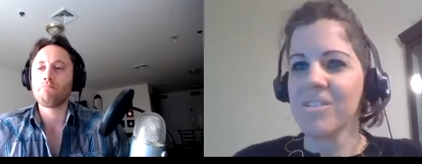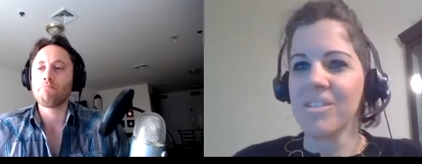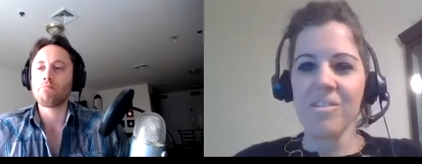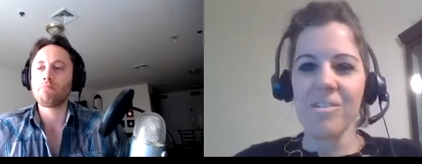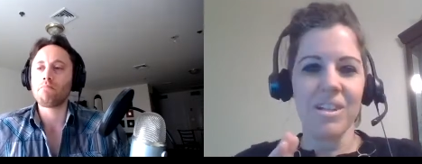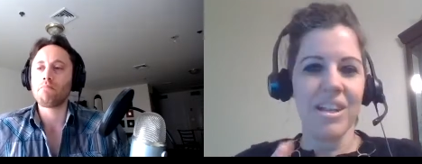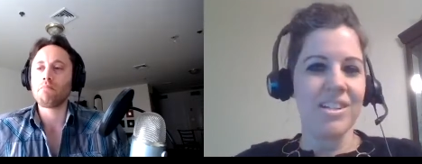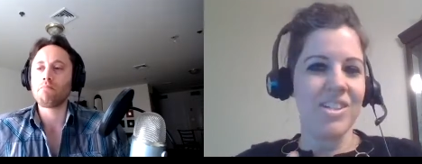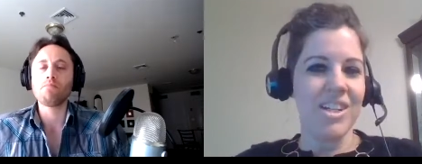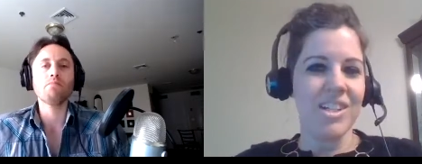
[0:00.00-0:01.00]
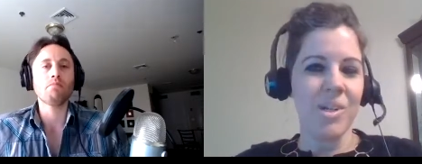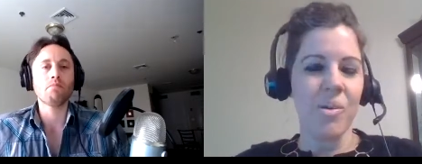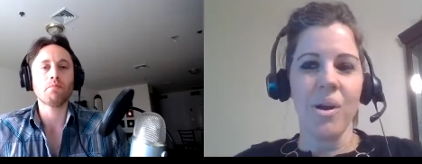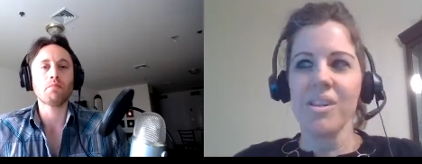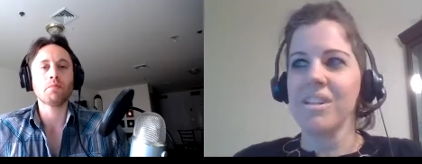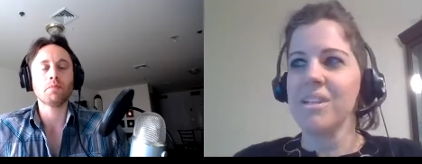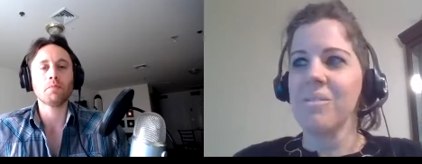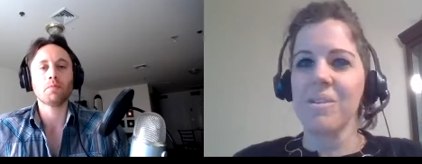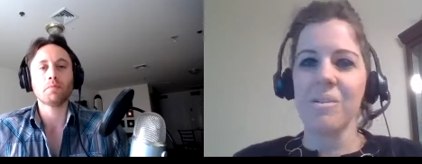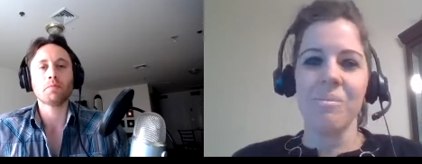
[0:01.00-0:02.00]
Speaker 1: So judging quality
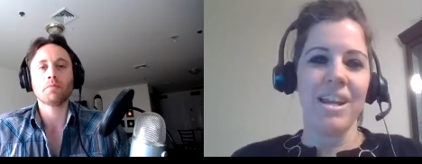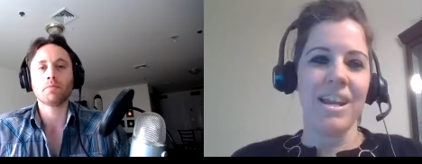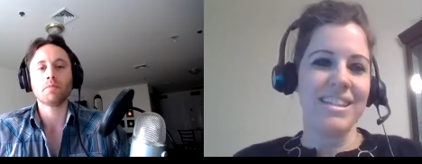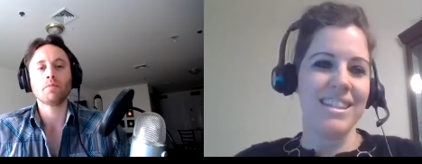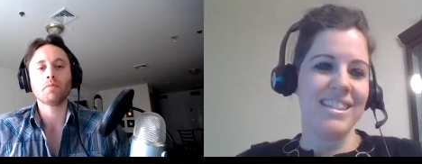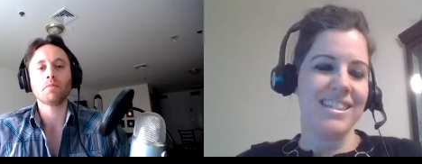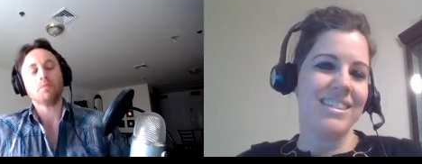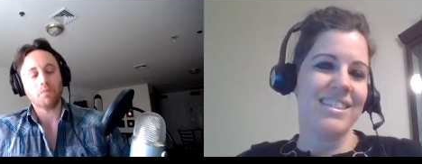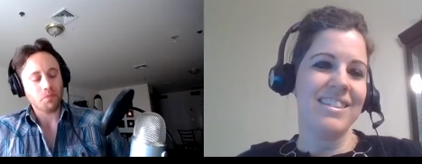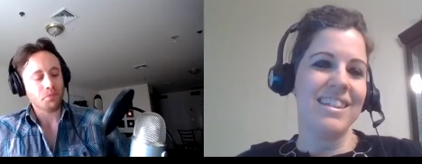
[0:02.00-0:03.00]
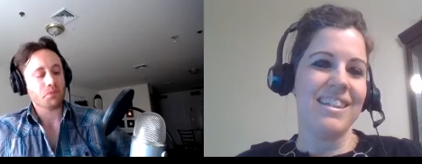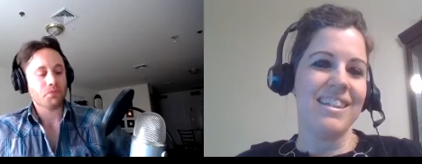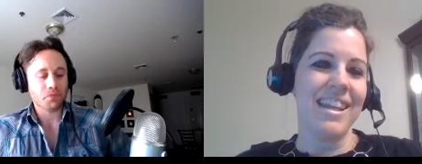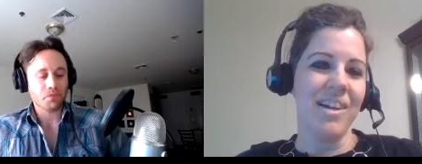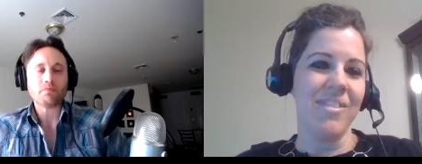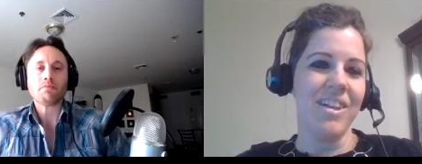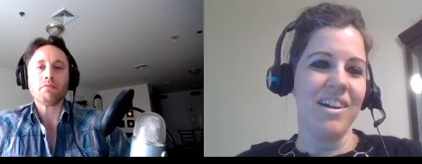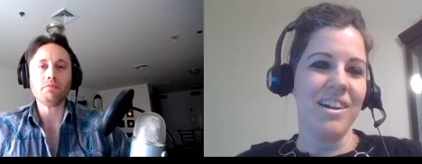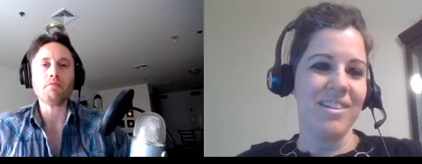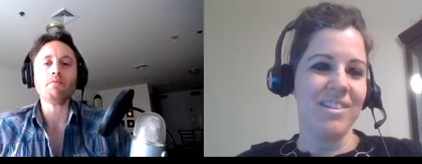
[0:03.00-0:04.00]
with open access is the
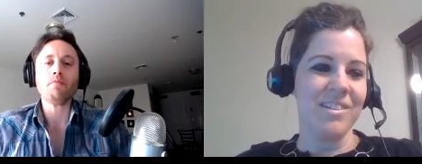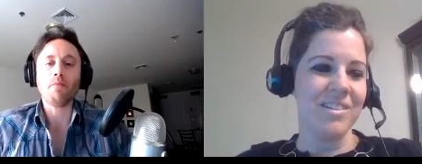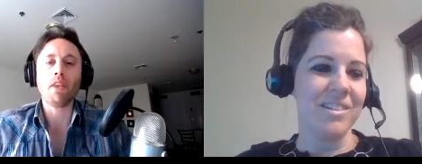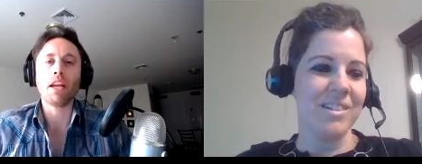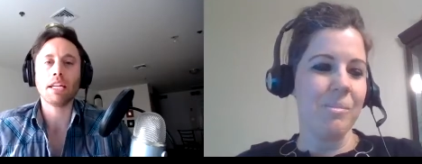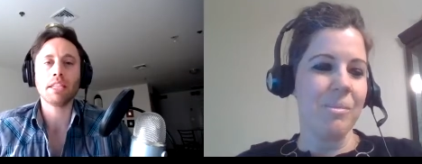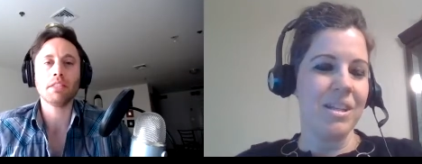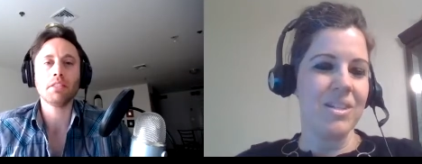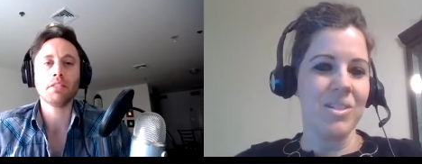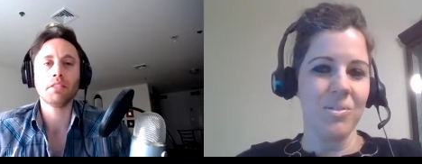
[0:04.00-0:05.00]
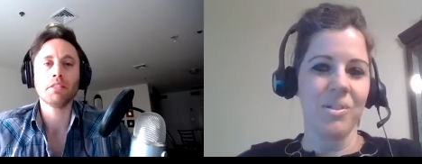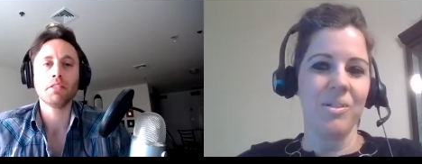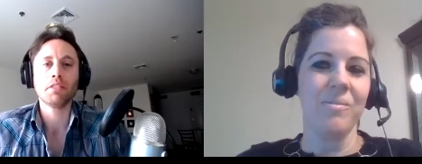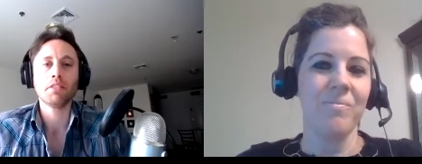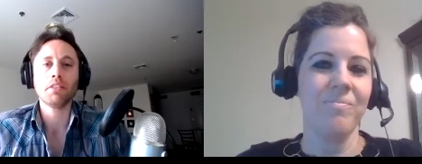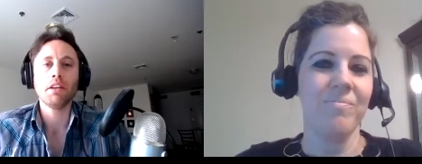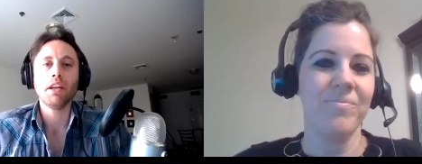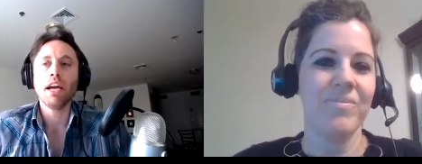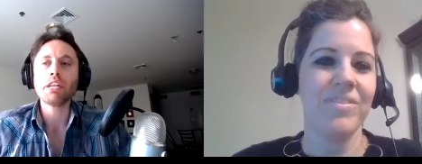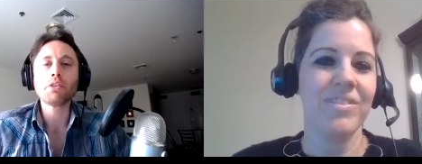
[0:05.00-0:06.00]
caveat or double edged sword.
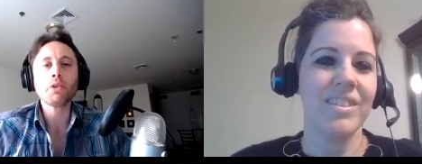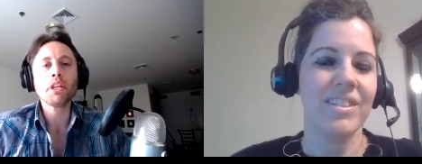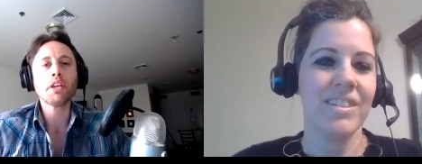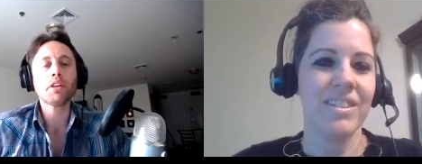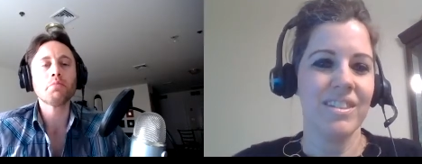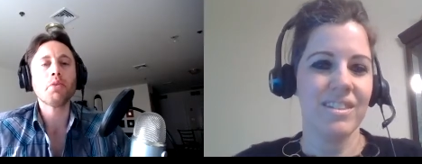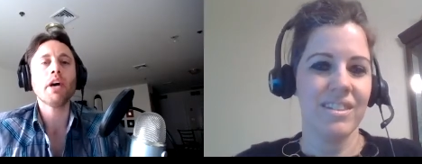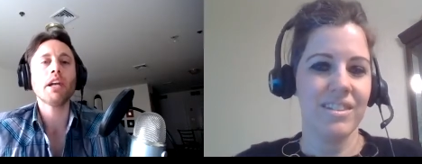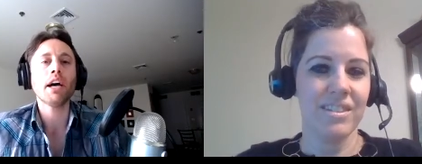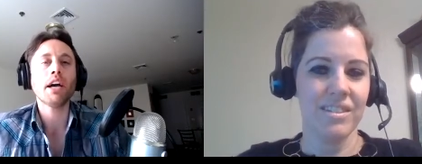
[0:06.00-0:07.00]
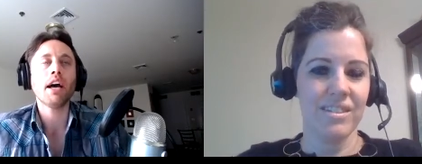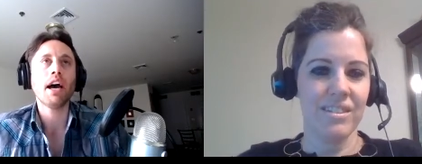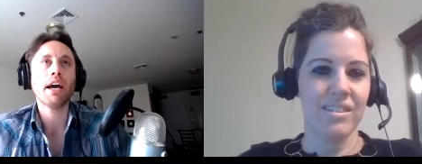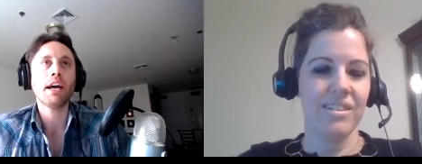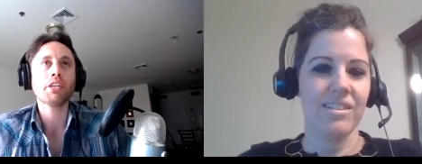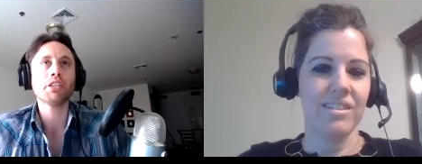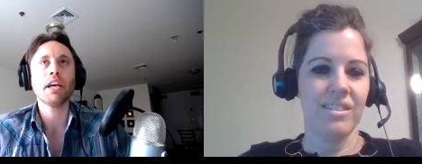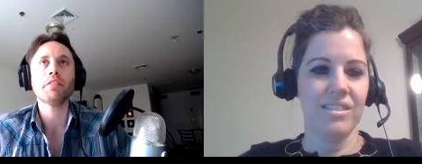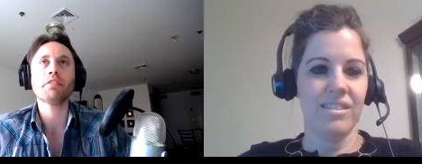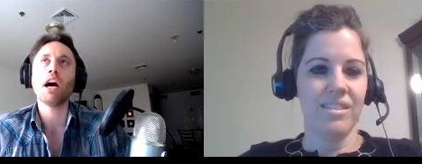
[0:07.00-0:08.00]
Speaker 2: That's a really good point. I, I actually
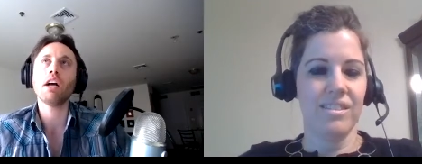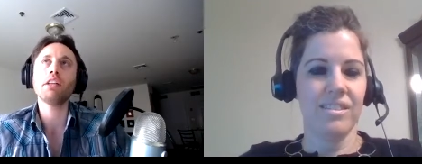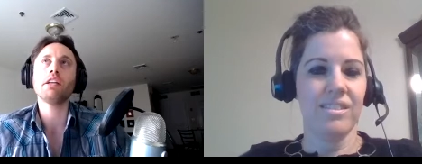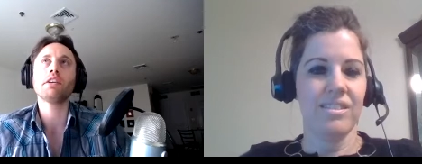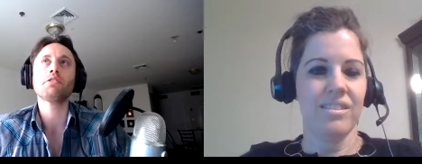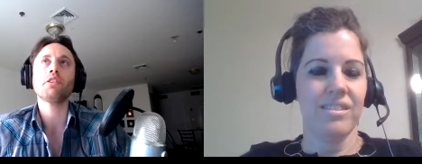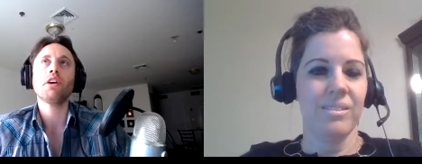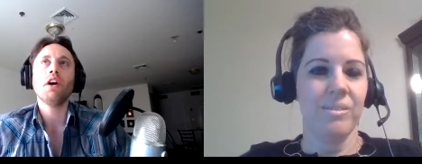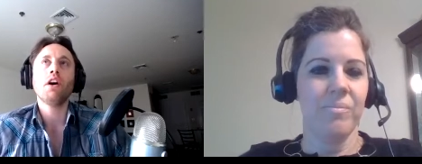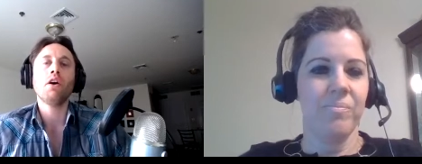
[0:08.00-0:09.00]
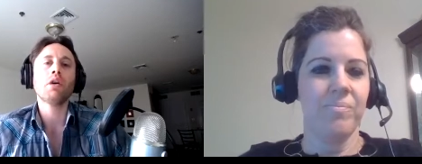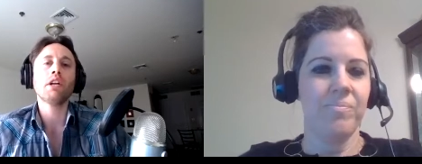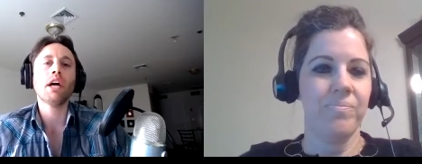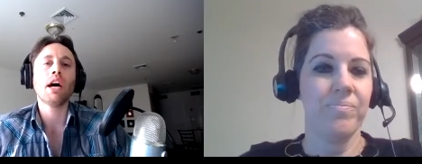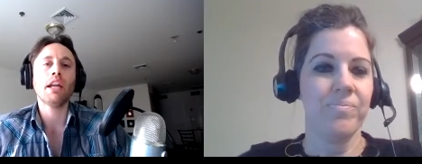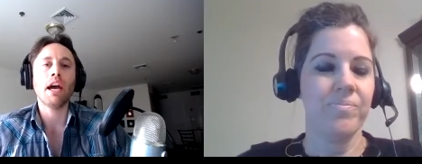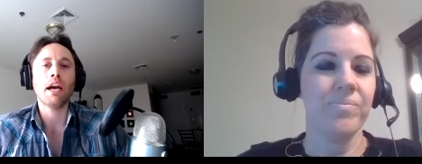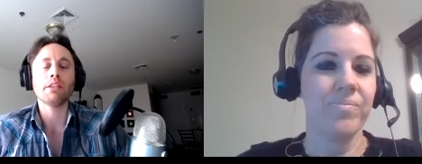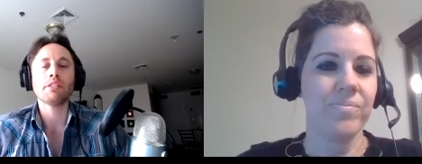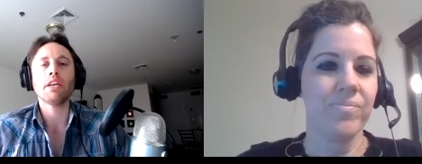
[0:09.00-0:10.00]
have colleagues who are not
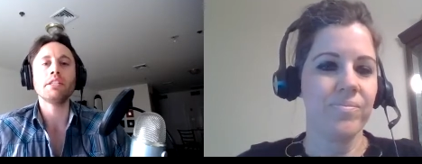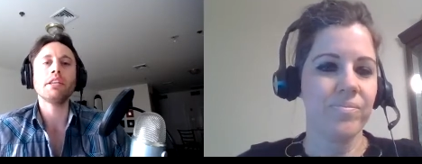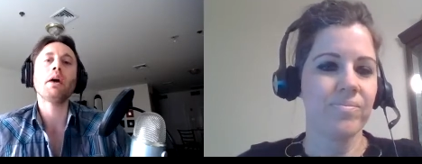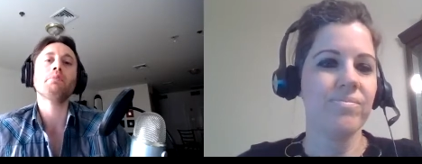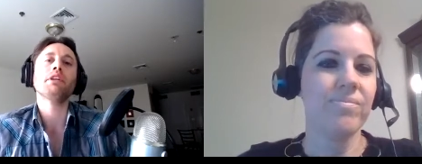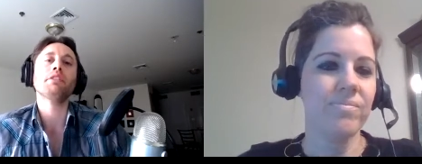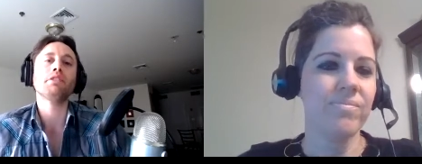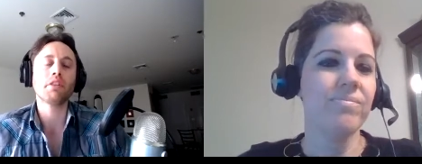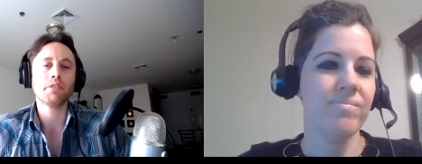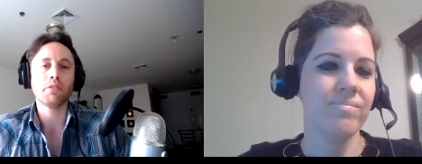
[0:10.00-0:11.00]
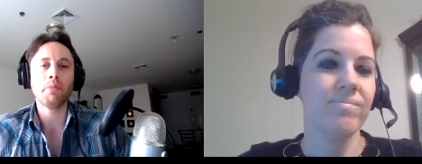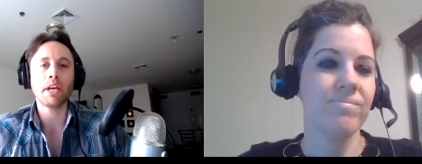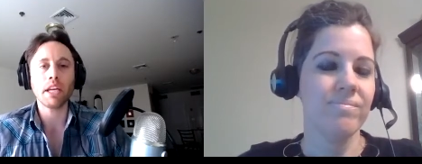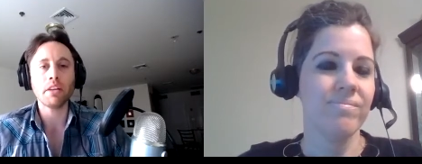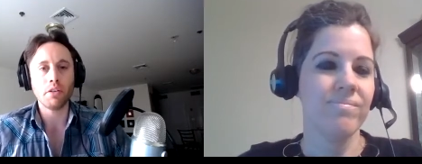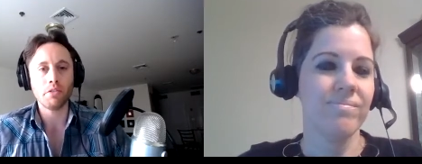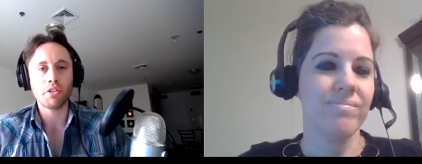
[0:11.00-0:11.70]
as adept in terms of making those